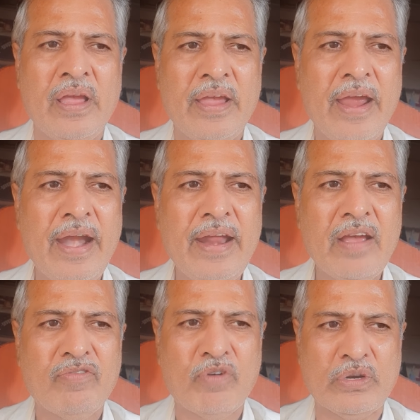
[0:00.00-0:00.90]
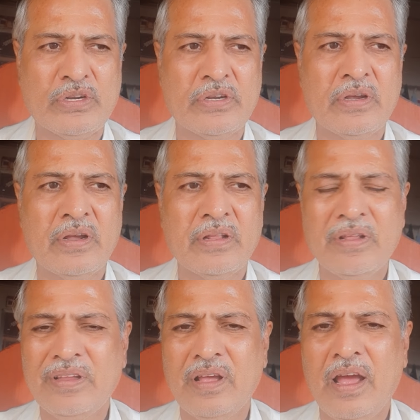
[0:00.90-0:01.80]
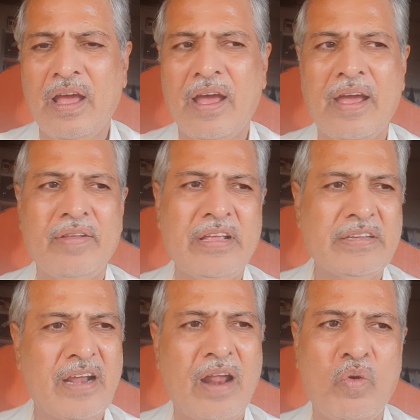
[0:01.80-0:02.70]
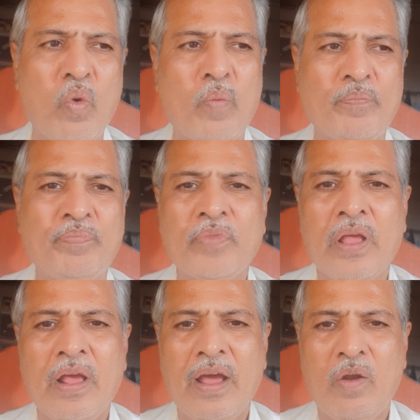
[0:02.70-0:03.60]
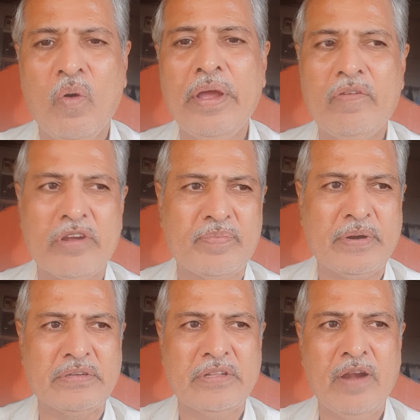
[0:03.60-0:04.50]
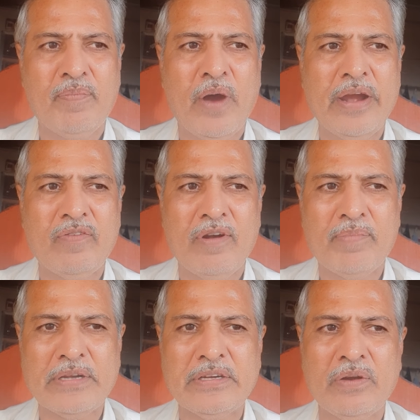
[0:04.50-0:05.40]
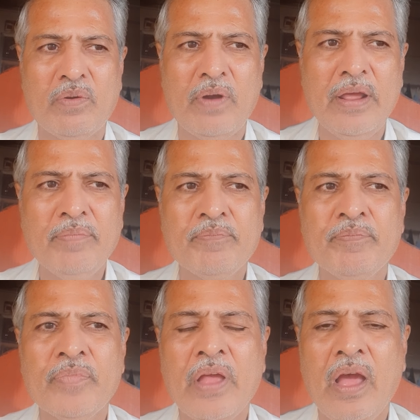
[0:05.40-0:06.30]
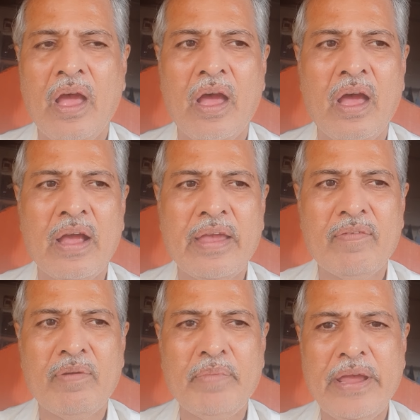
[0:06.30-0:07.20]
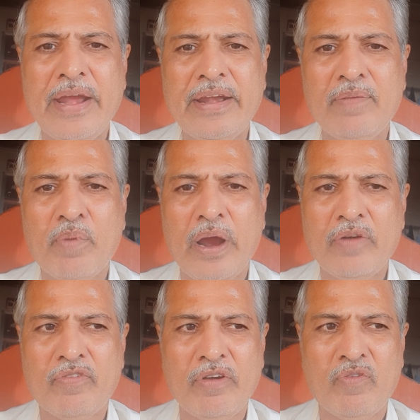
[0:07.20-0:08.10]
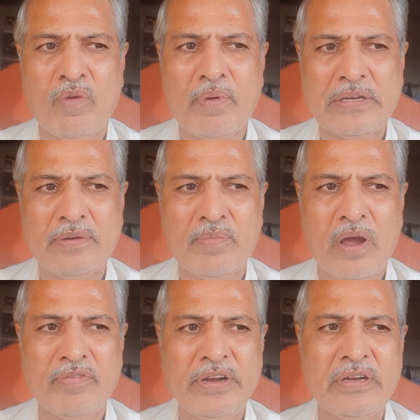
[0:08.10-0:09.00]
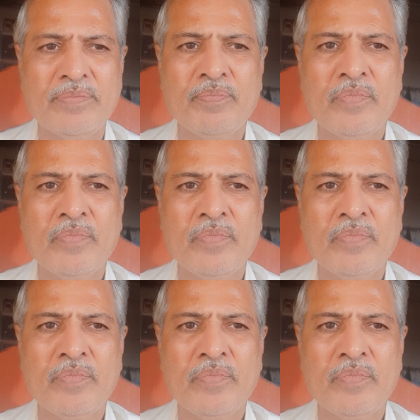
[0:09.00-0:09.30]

ADF Foods, these are all low. Low investments, 3.1% only, given me 18.54% profit.